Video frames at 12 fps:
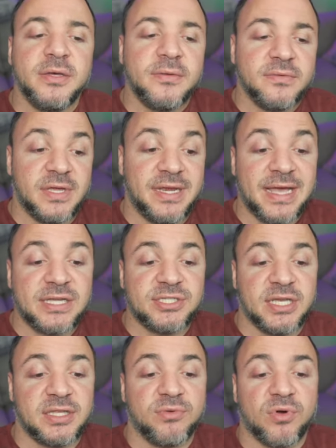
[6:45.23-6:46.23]
The next thing
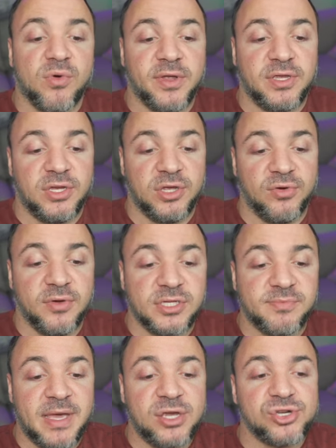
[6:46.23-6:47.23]
that we're going to do is
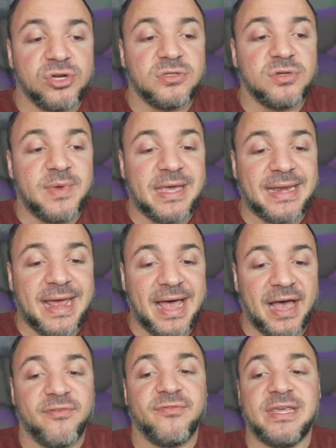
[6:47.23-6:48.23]
make sure that we can
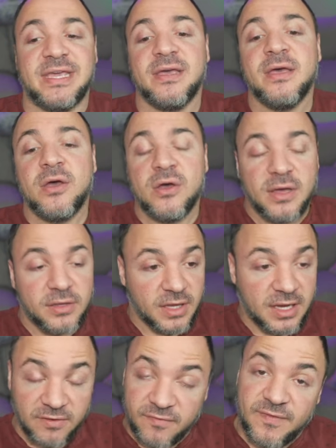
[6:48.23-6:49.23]
have the, the
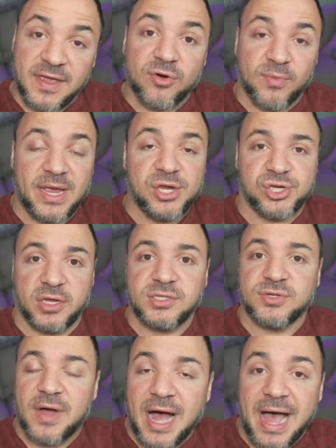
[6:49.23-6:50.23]
configuration,
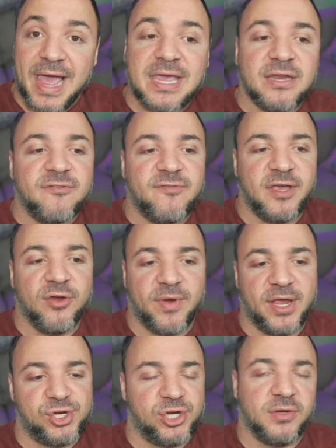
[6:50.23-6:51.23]
so
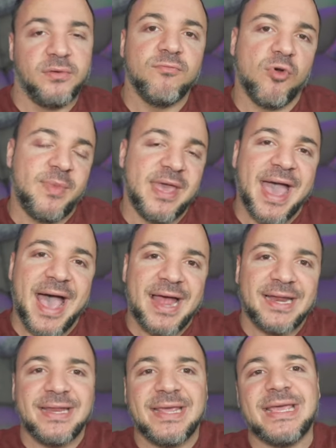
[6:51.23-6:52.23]
IConfiguration will be
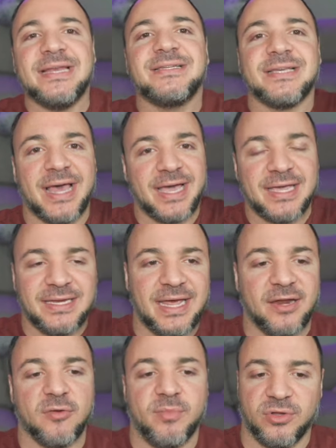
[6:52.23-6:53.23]
added into that
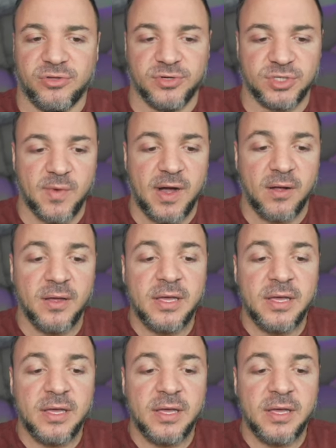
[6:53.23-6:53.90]
container builder as well.